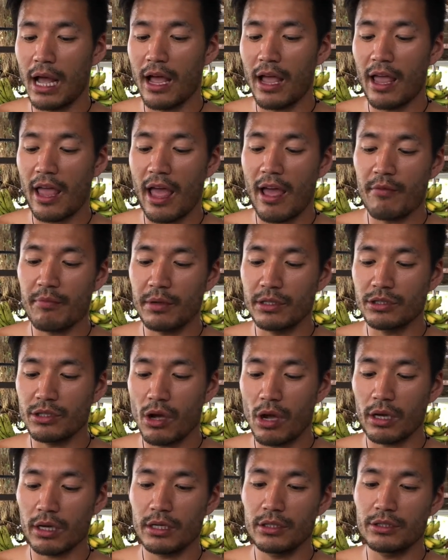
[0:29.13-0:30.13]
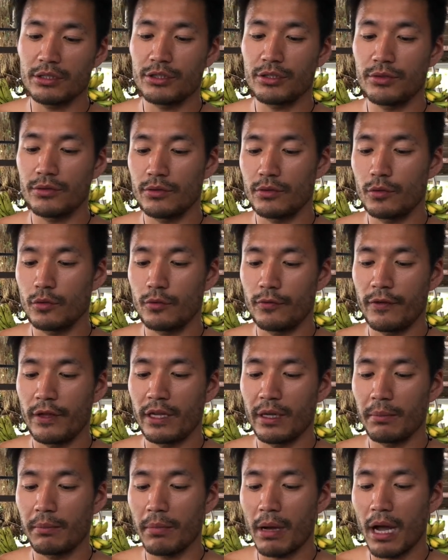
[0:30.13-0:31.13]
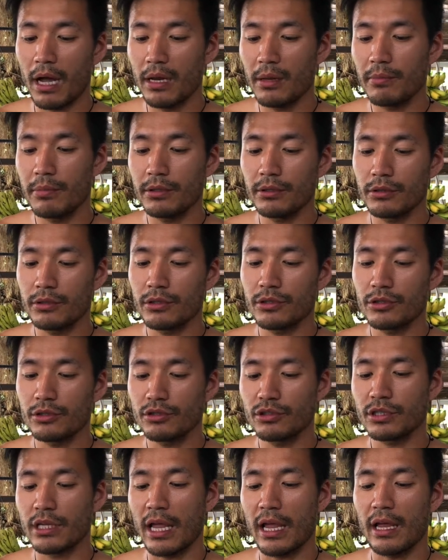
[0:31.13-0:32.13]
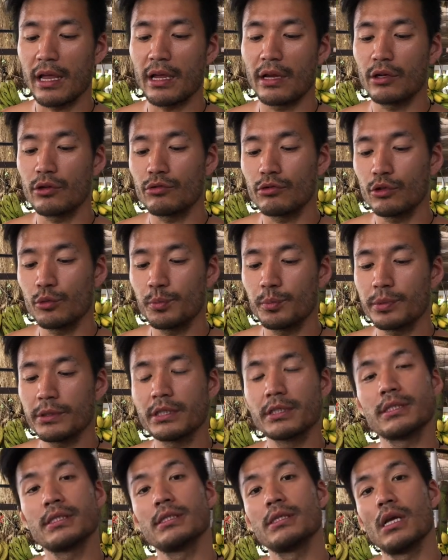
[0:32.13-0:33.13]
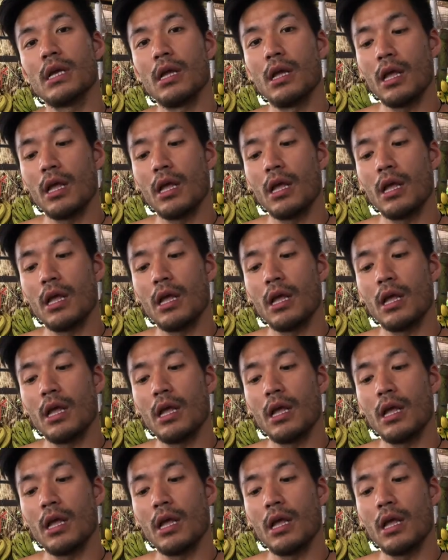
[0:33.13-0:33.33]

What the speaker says: I have been talking to vegan bodybuilders and groups,